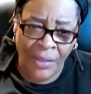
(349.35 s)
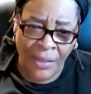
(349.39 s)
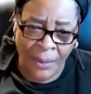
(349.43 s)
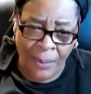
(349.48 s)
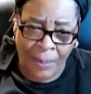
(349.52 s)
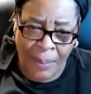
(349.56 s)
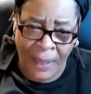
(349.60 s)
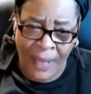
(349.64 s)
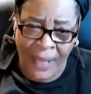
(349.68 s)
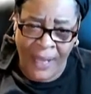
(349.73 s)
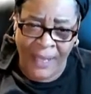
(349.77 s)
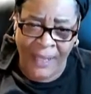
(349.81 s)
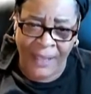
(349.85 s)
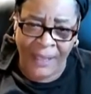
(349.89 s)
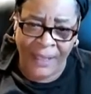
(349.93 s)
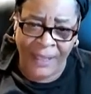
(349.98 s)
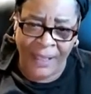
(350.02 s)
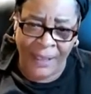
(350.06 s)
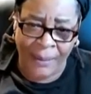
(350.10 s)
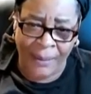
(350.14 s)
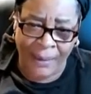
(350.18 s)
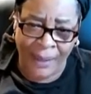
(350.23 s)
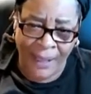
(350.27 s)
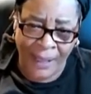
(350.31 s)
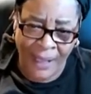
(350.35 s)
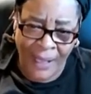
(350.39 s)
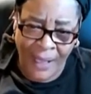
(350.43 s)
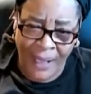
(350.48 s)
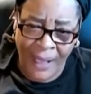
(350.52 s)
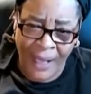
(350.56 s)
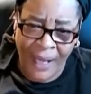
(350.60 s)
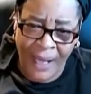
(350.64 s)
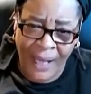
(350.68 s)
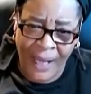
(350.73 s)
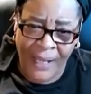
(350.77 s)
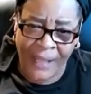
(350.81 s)
the pandemic
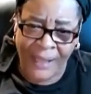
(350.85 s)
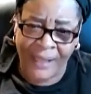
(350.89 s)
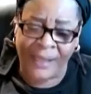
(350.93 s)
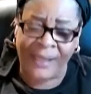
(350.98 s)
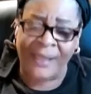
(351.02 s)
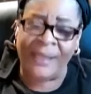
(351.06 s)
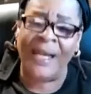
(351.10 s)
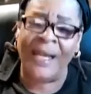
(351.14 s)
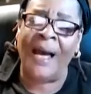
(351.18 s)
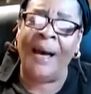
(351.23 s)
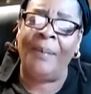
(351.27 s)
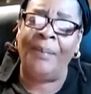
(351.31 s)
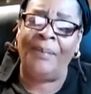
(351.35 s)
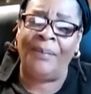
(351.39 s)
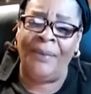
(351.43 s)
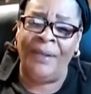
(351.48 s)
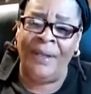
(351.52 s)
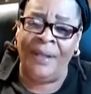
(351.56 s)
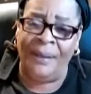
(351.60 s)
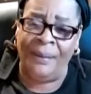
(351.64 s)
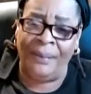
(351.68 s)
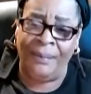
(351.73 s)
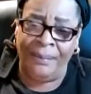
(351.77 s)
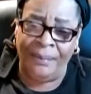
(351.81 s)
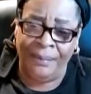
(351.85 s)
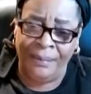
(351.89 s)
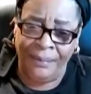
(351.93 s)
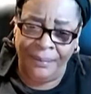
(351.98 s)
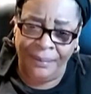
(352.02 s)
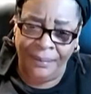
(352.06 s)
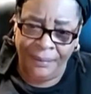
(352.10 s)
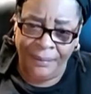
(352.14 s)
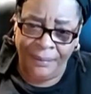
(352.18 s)
and stopped them.